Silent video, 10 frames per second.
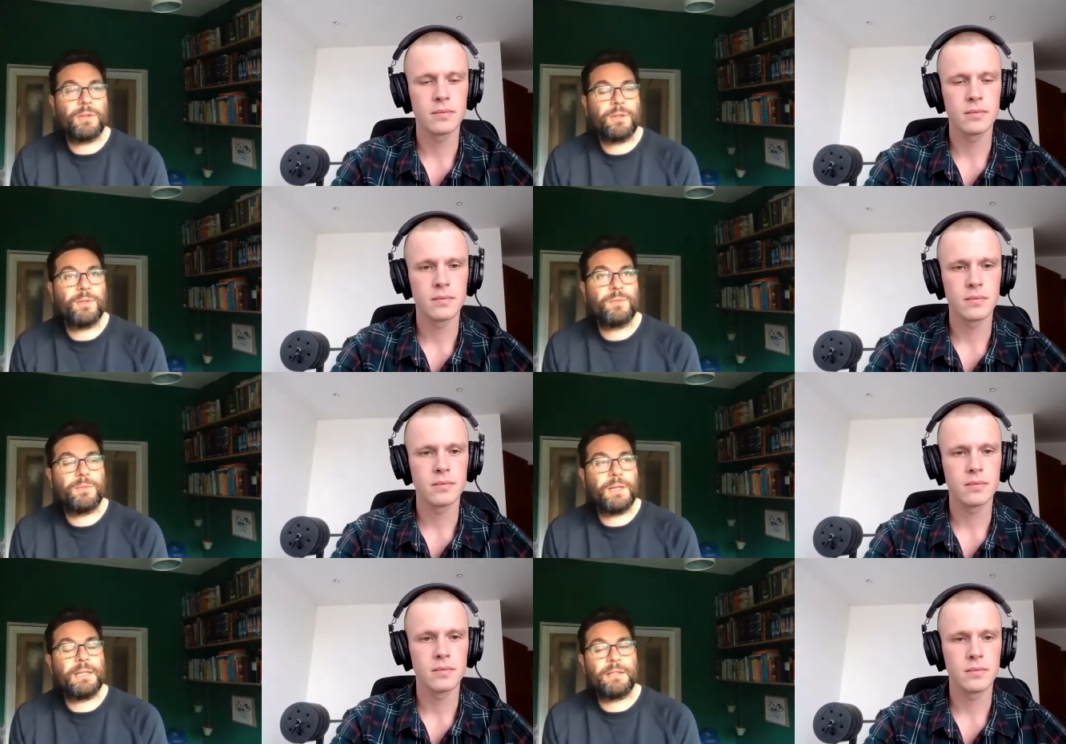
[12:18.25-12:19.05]
Speaker 1: you're
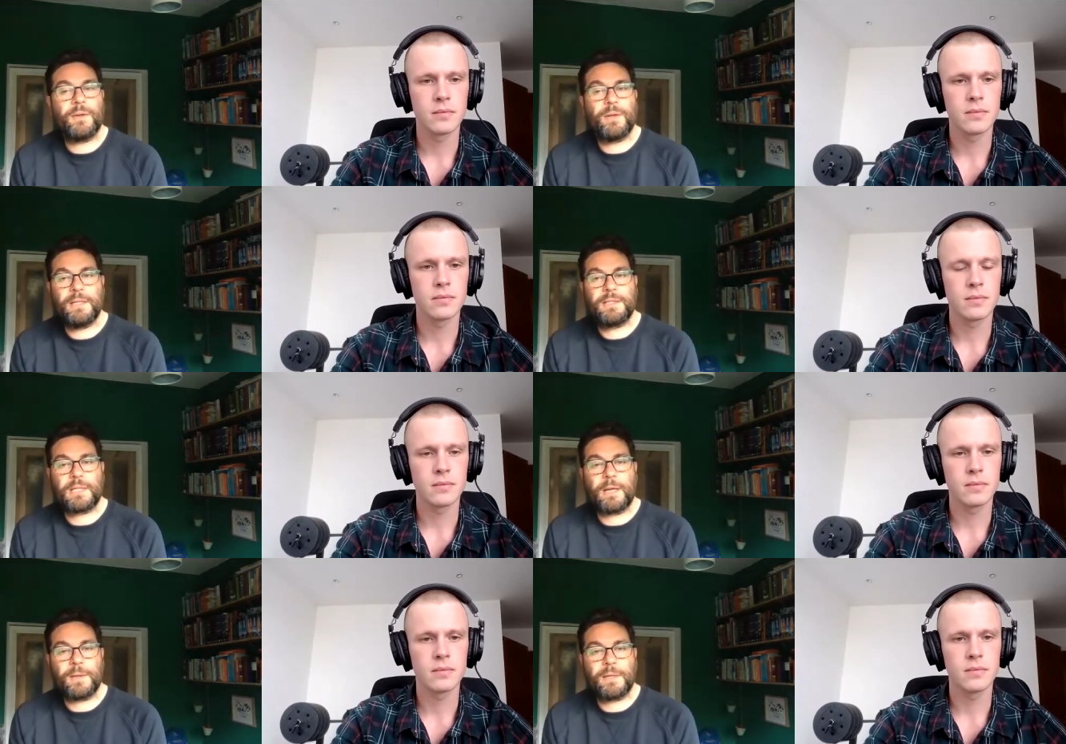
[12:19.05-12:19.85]
really doing is
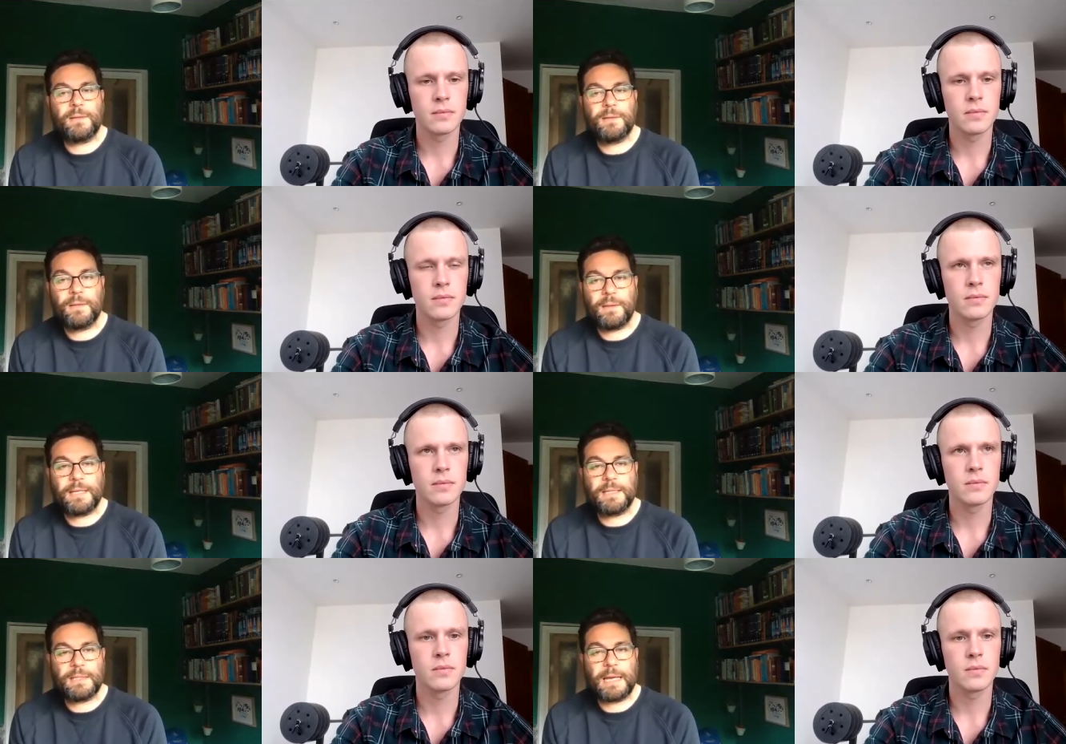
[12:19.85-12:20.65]
slowing
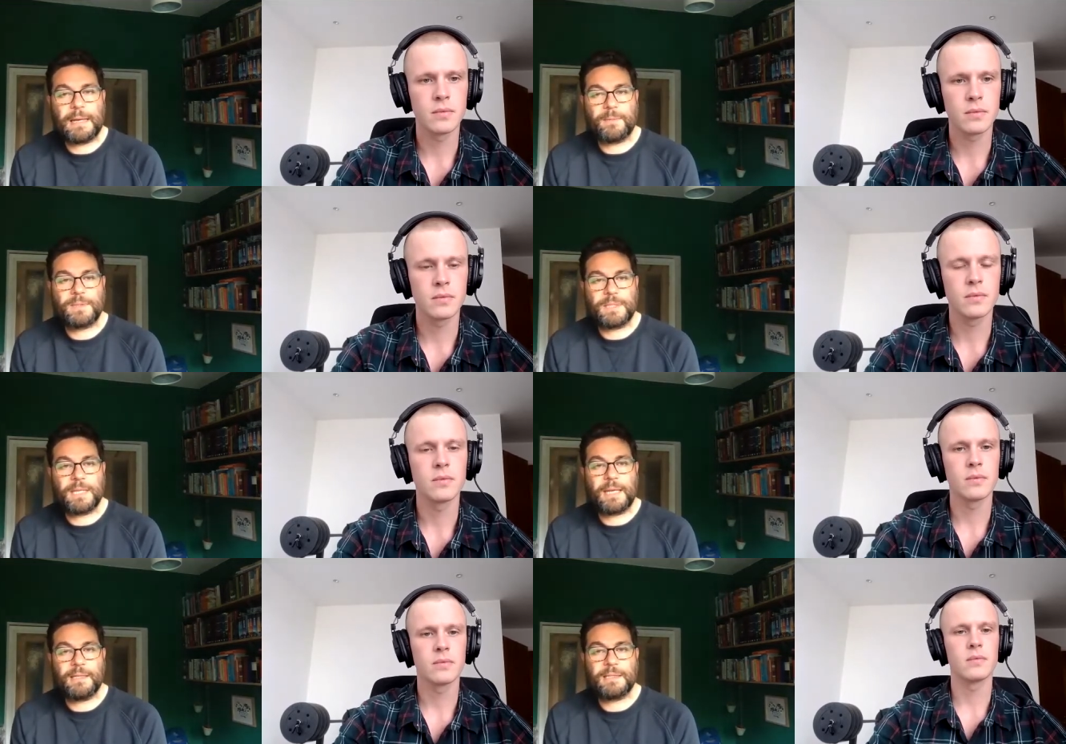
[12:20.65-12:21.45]
things down to
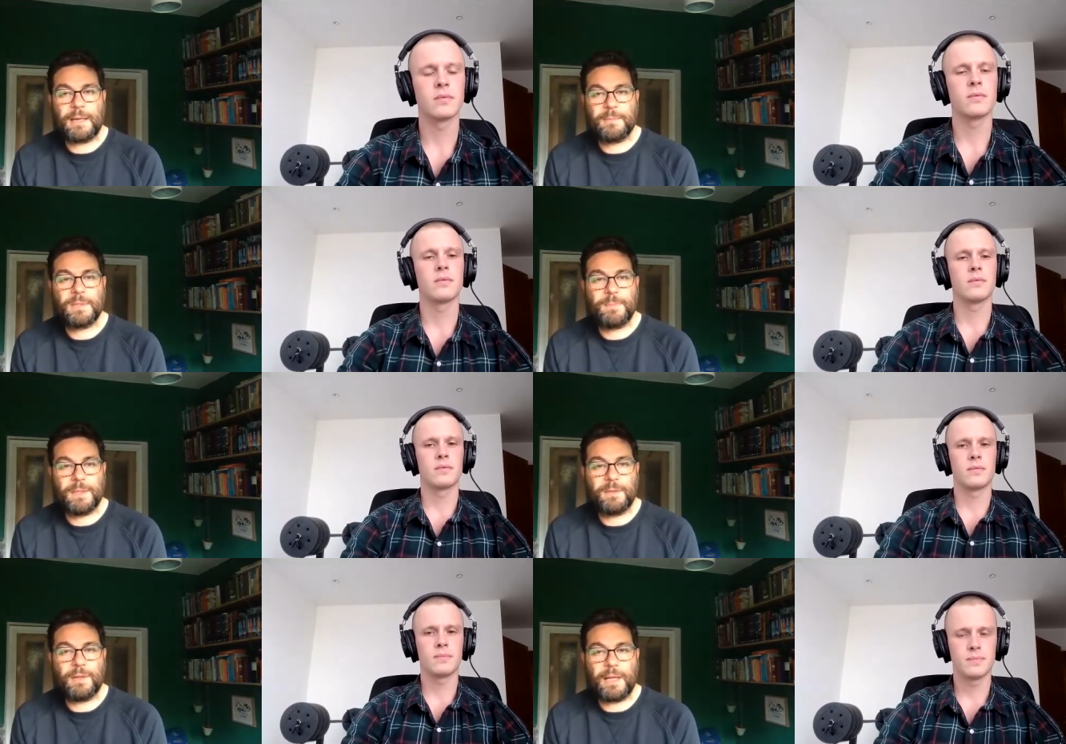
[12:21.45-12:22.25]
take the time to
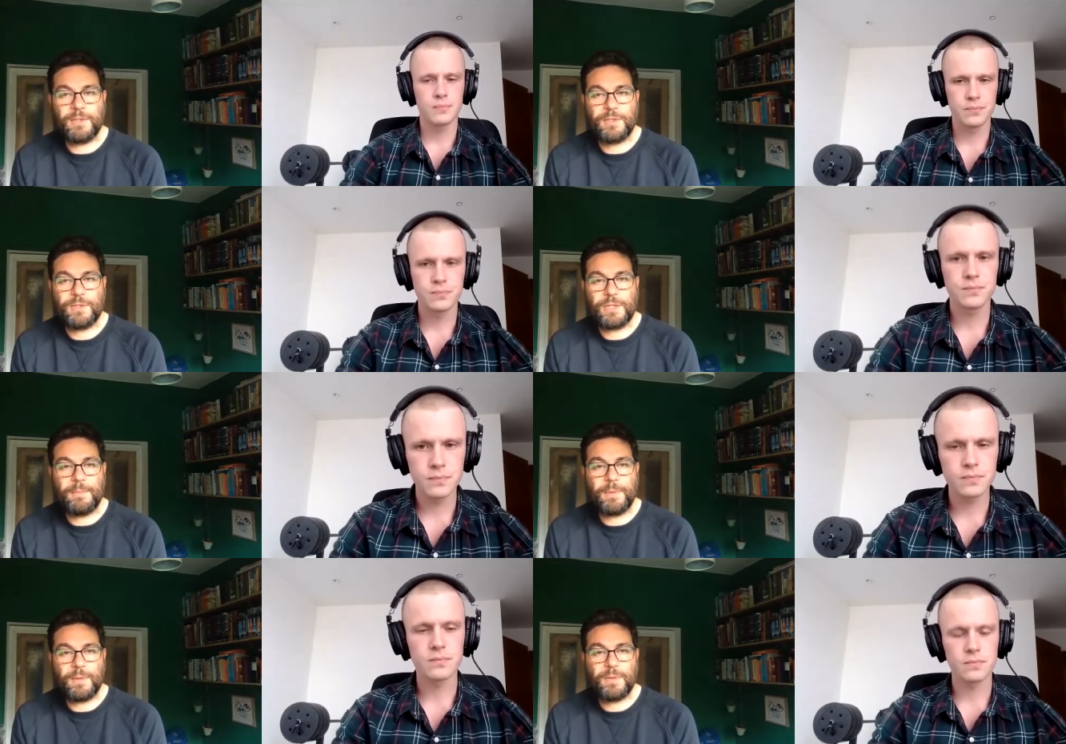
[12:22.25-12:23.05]
build a relationship
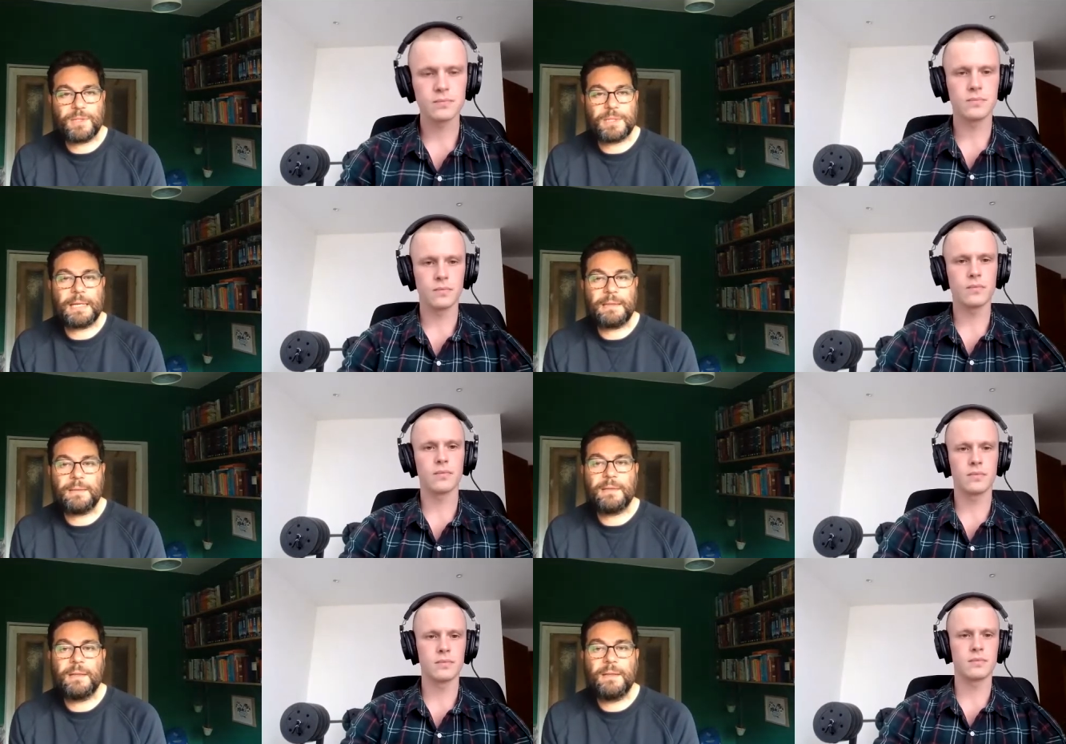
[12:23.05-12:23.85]
and
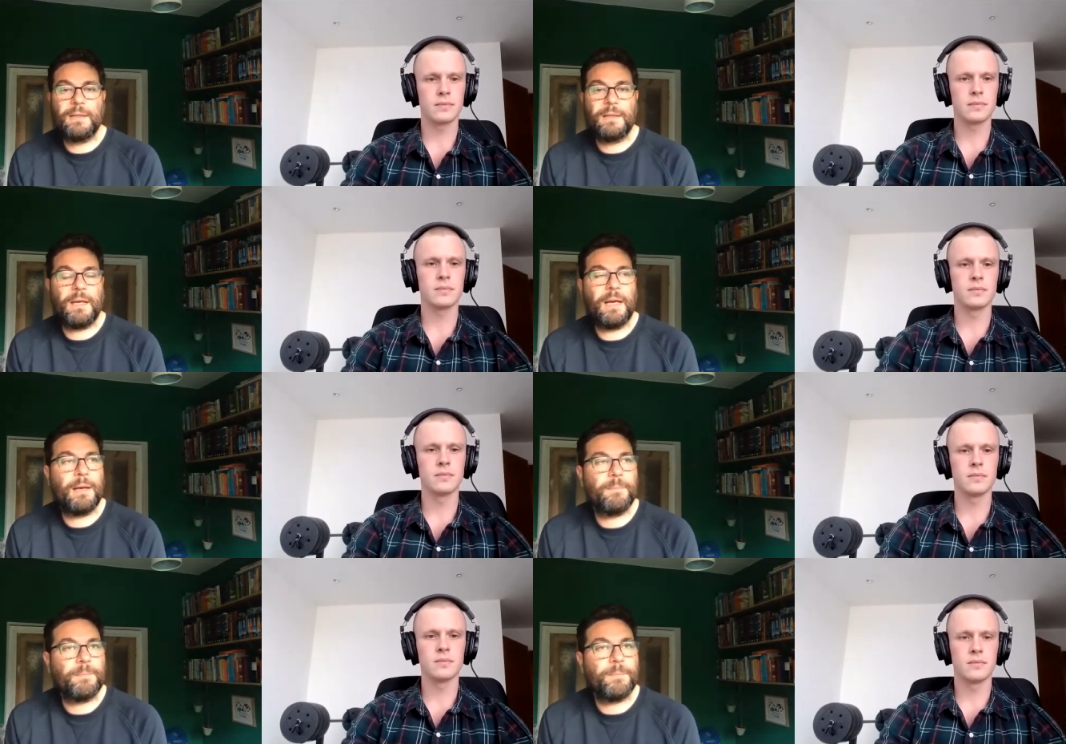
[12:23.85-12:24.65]
understand
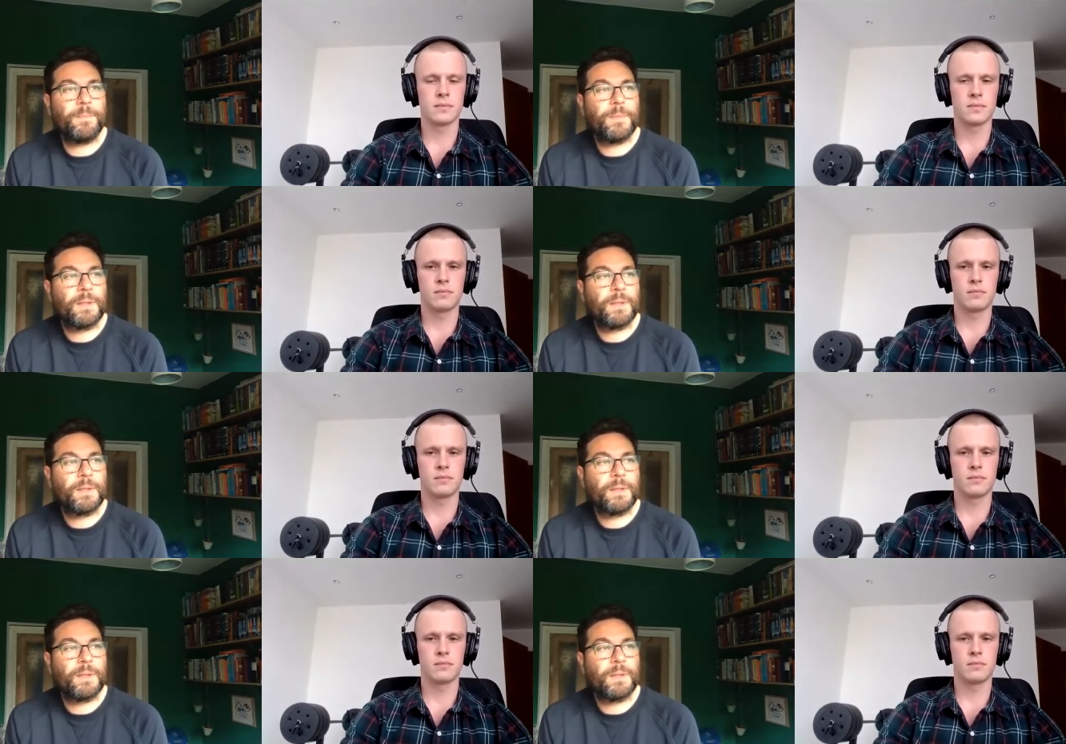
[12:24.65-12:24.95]
um